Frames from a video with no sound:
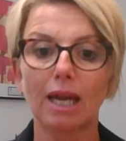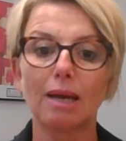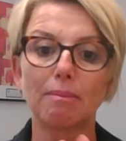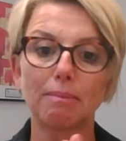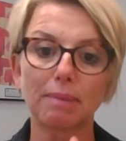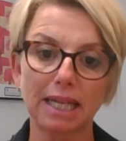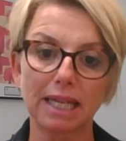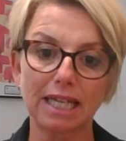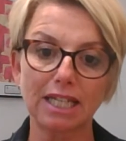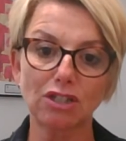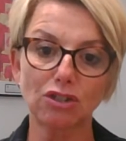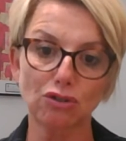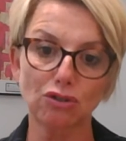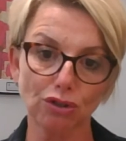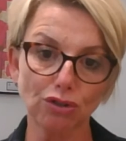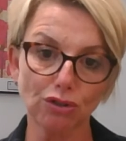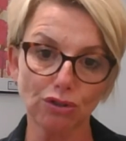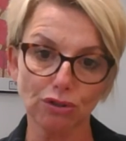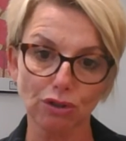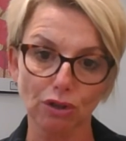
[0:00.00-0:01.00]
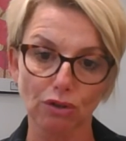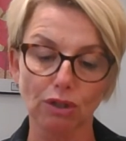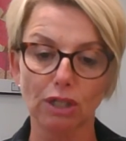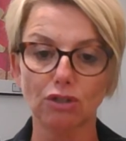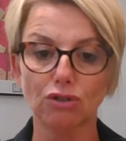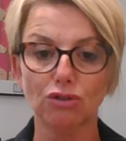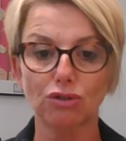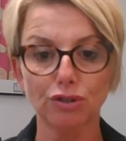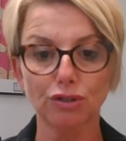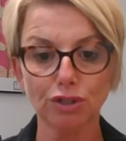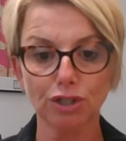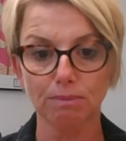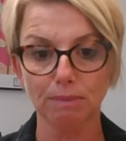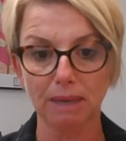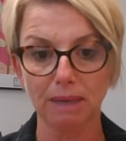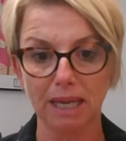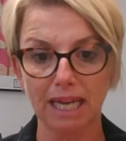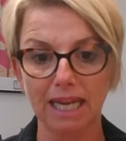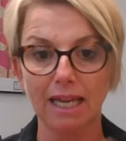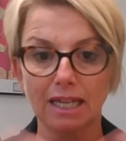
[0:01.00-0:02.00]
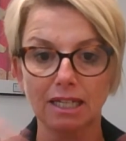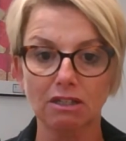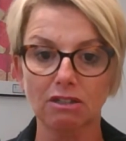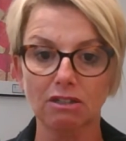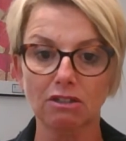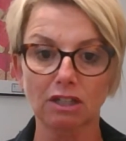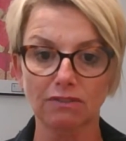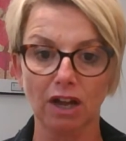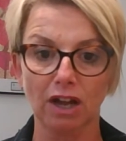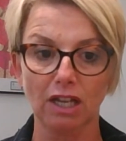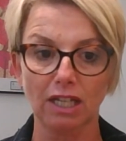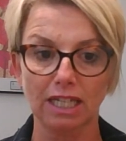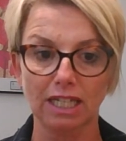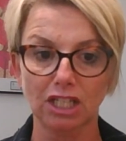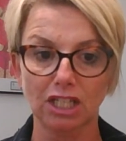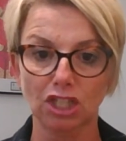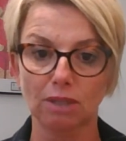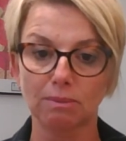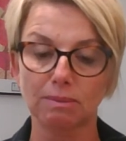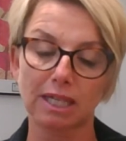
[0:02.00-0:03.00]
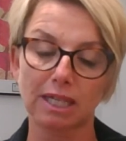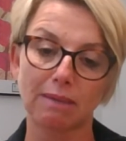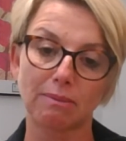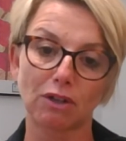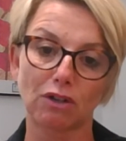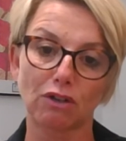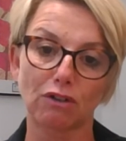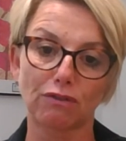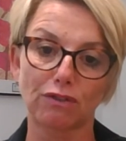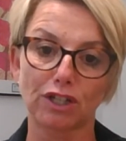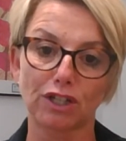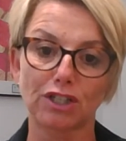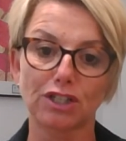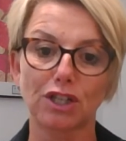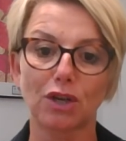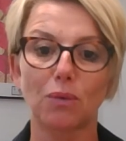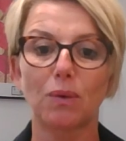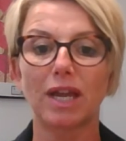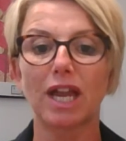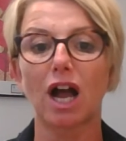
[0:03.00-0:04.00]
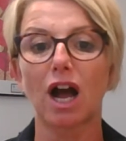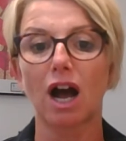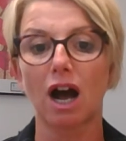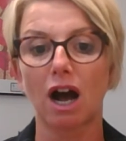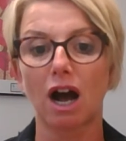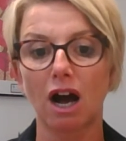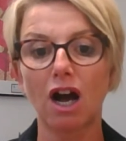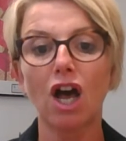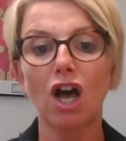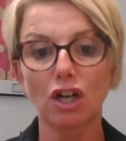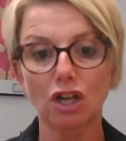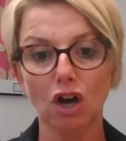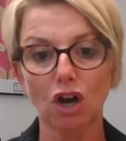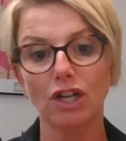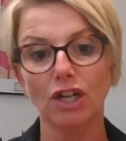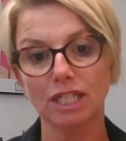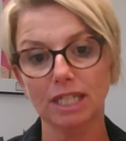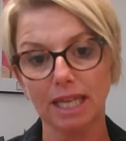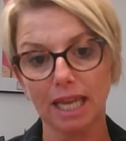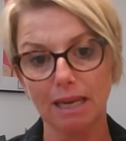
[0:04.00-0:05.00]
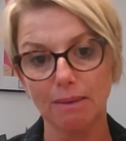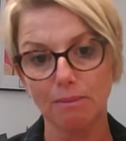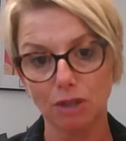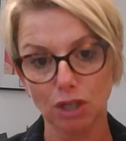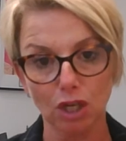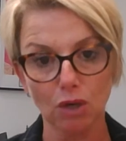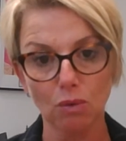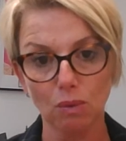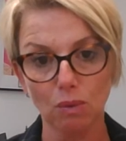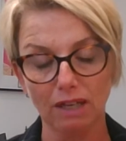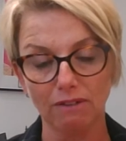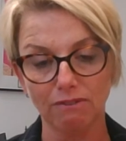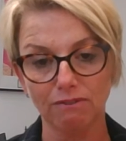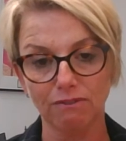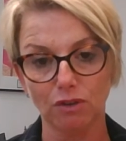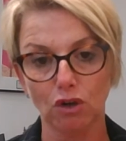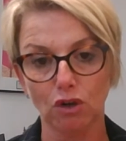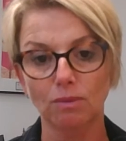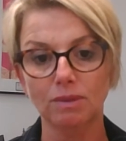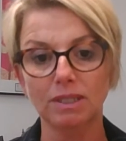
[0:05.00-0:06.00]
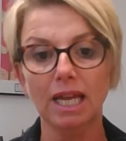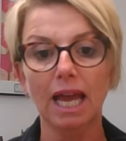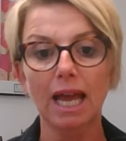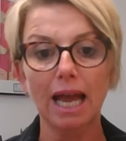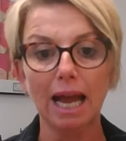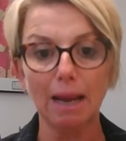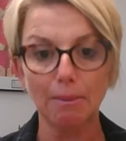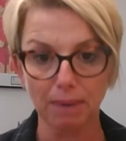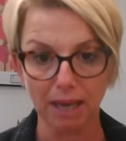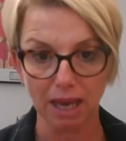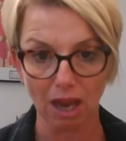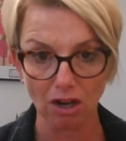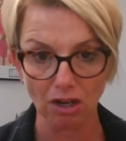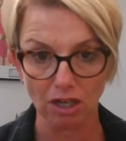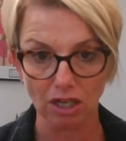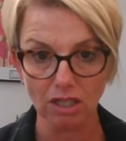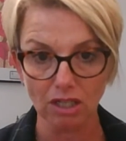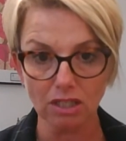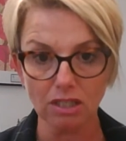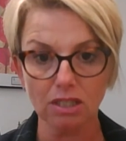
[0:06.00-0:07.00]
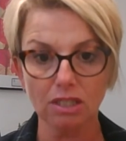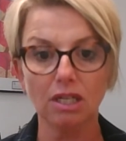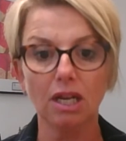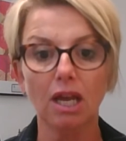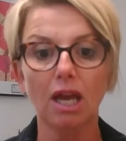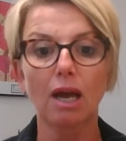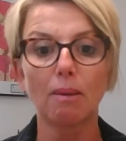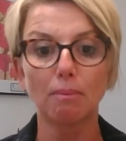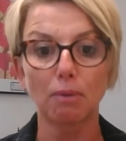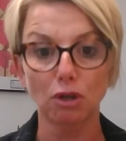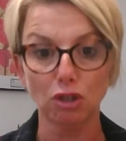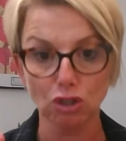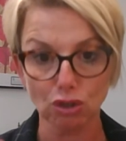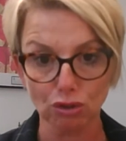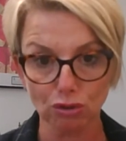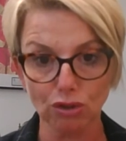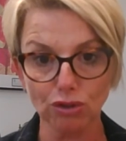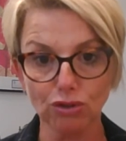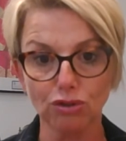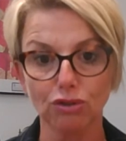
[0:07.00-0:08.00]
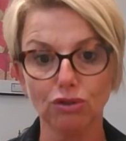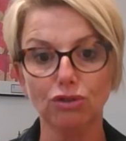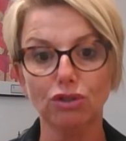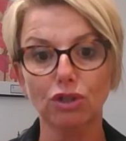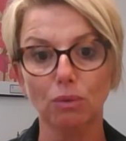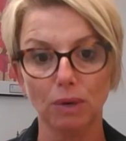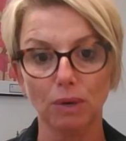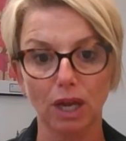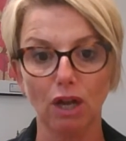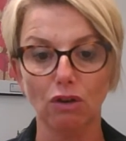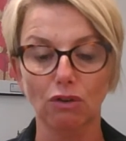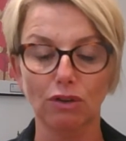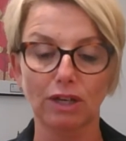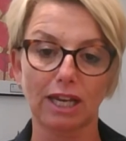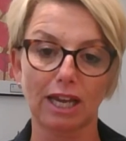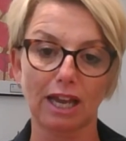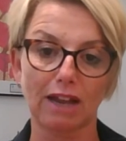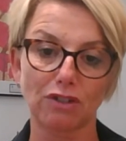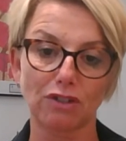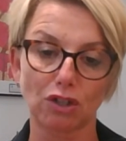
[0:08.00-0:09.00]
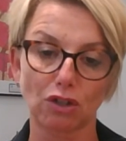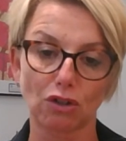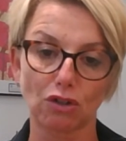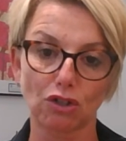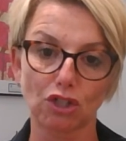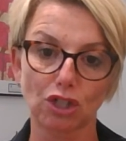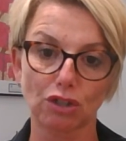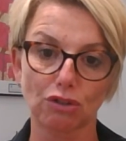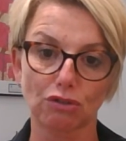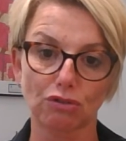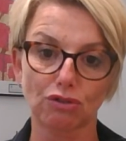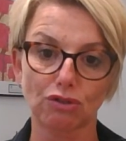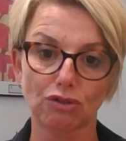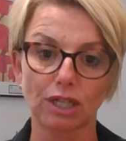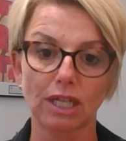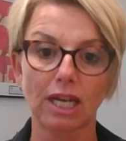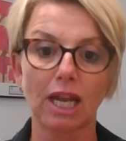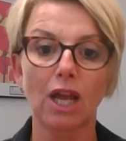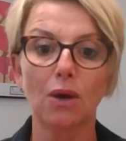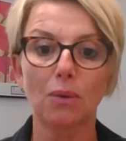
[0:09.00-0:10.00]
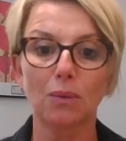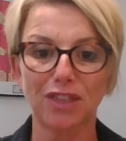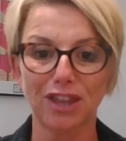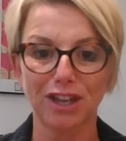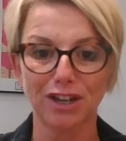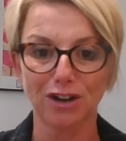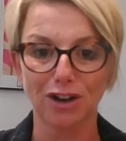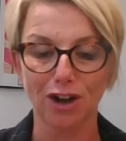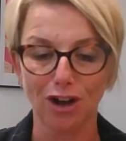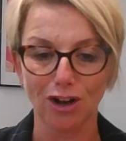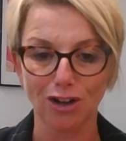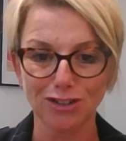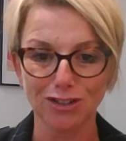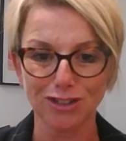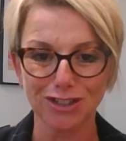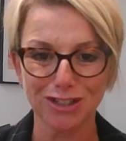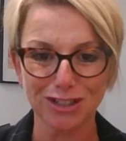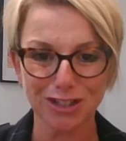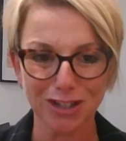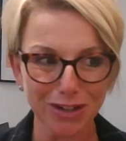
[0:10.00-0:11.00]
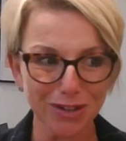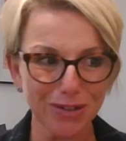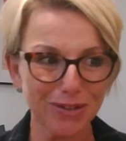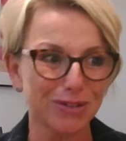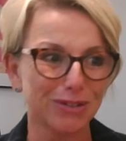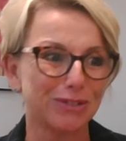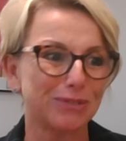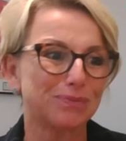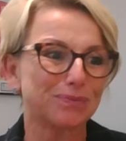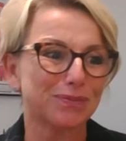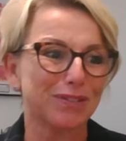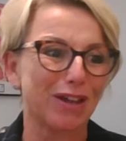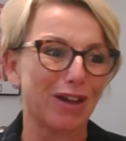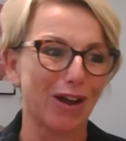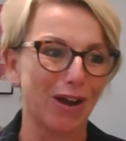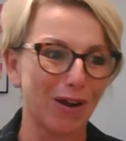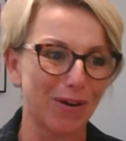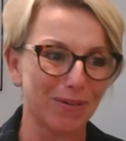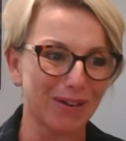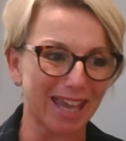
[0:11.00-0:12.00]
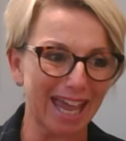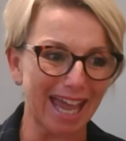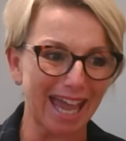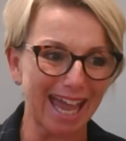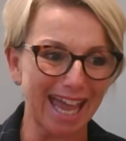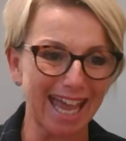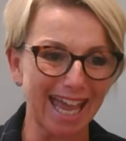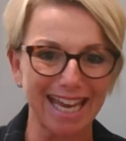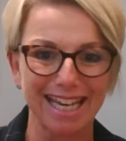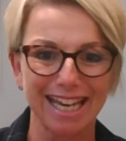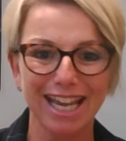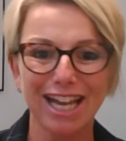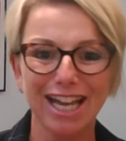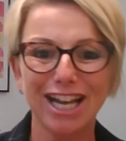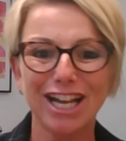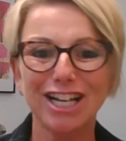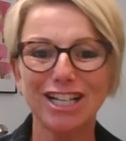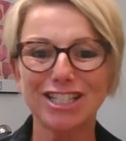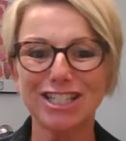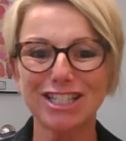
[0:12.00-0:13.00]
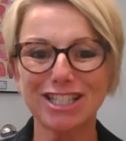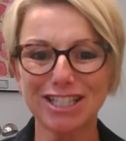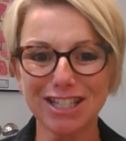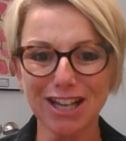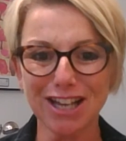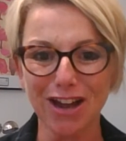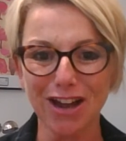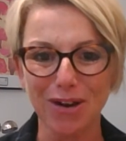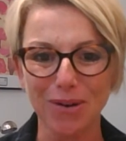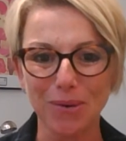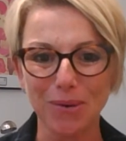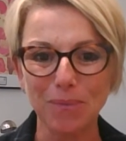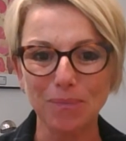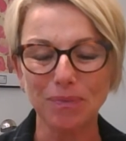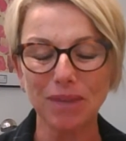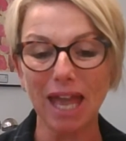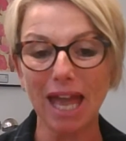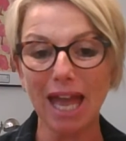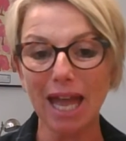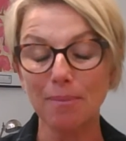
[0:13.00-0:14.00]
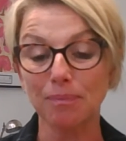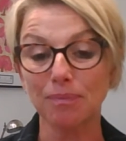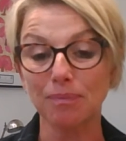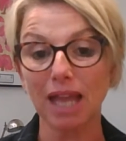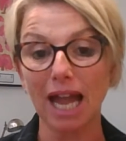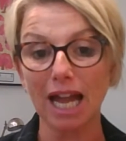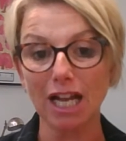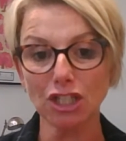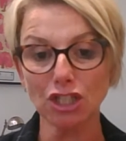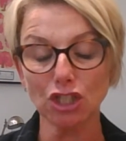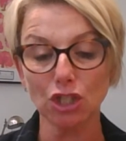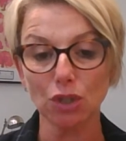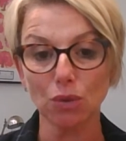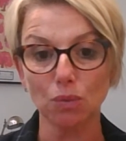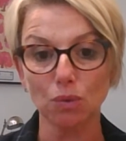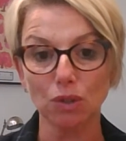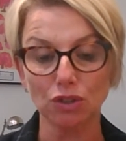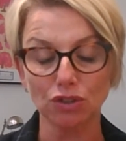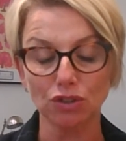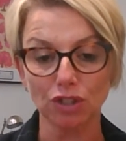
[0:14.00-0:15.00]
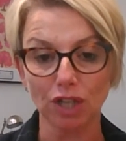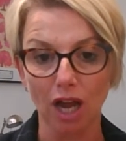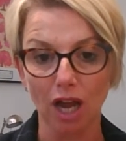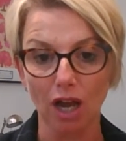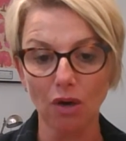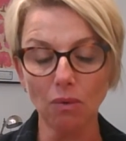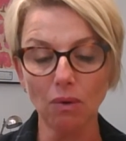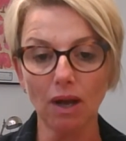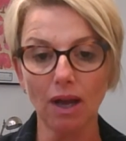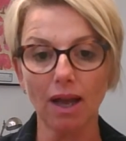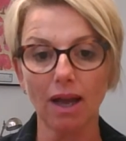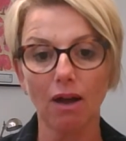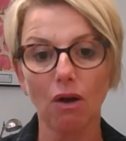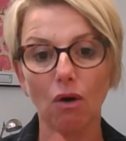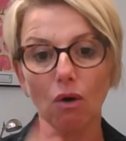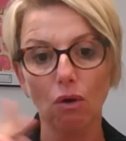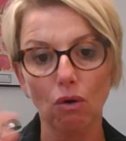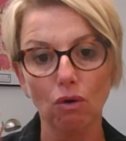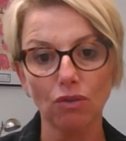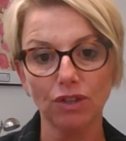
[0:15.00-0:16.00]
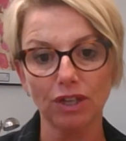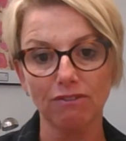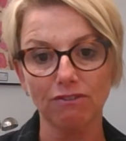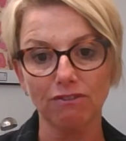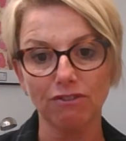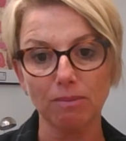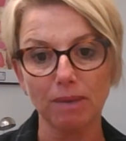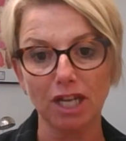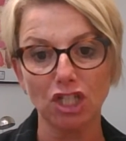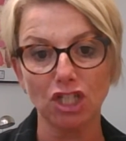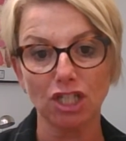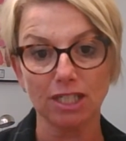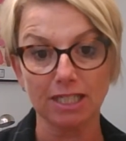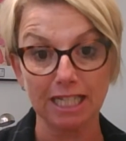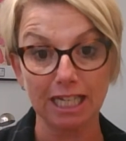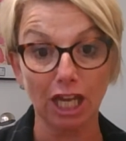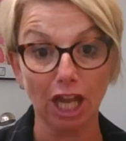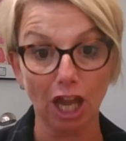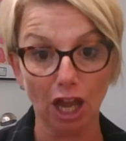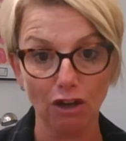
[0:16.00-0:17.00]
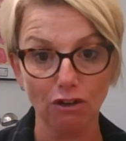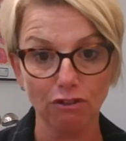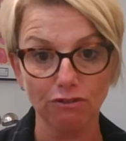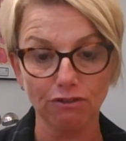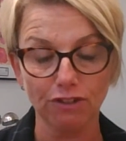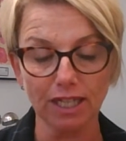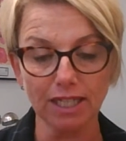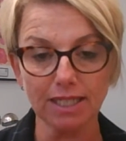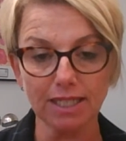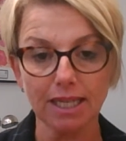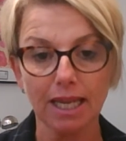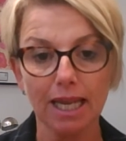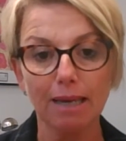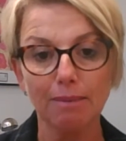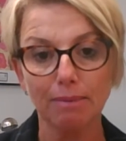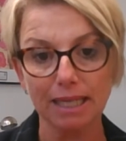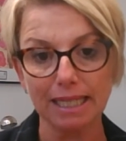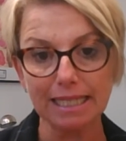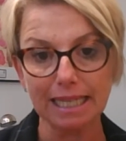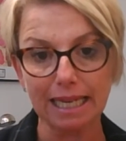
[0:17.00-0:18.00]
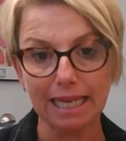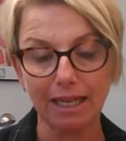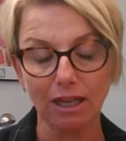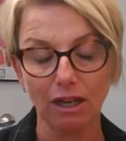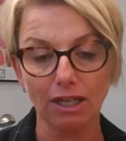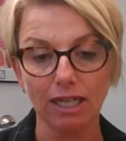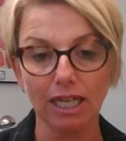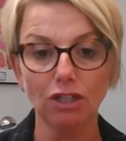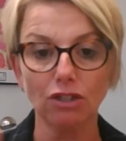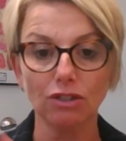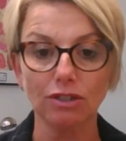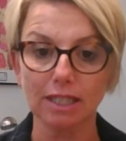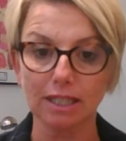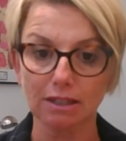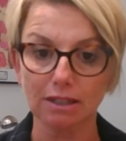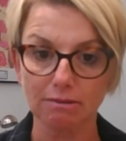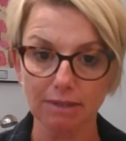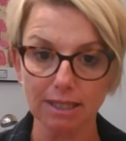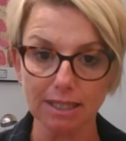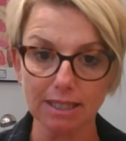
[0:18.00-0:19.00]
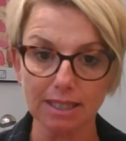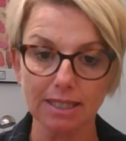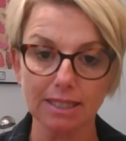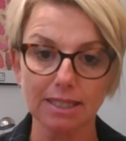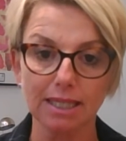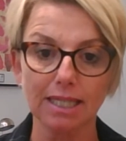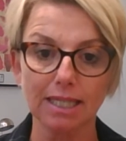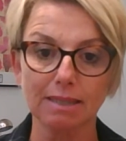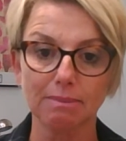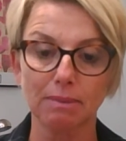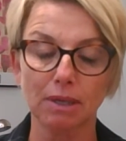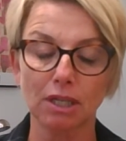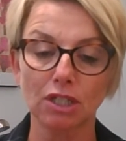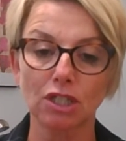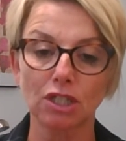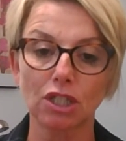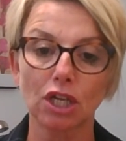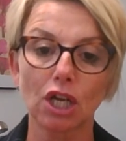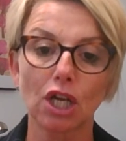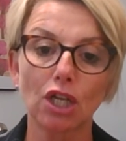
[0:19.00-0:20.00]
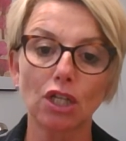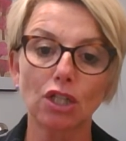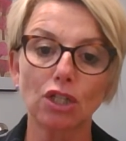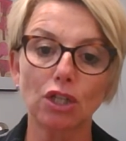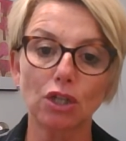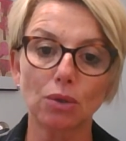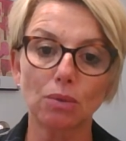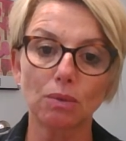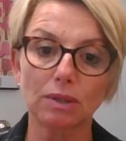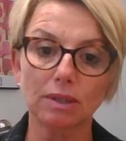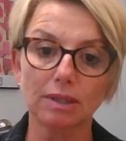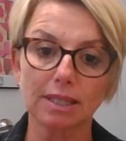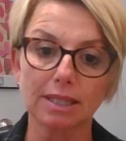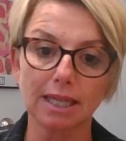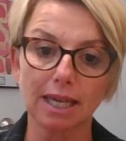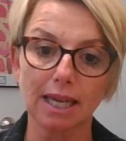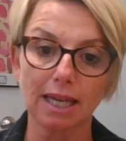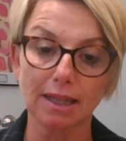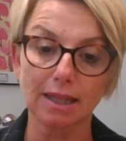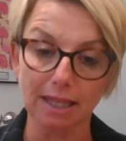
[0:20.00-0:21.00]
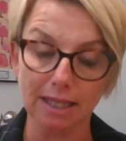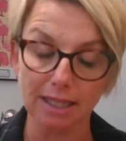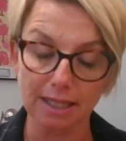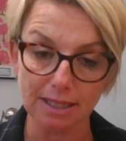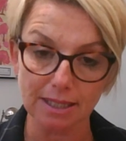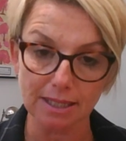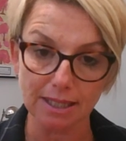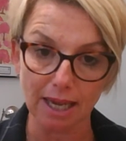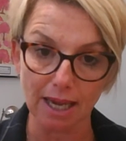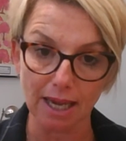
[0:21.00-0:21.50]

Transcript: Please trust school and trust me and all of our leadership team and governors that we are going to keep you well informed. Be honest, but trust us that we are looking after your children within our school. Okay, so as you will know, all the information is in COVID. Please click on it. You'll see the risk assessment. You will see this